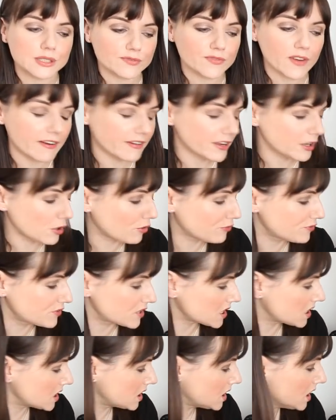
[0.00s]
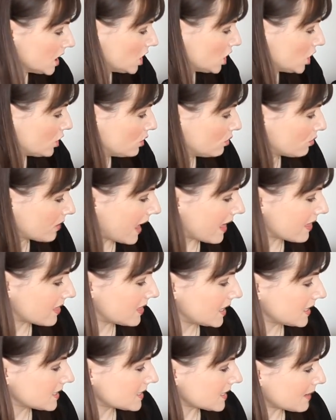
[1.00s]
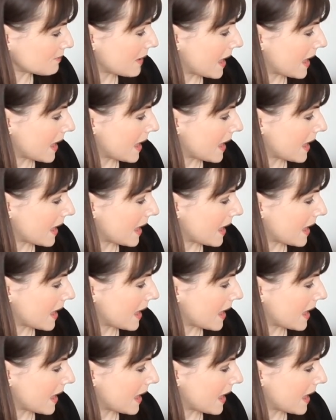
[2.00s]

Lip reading: Very often you'll get things like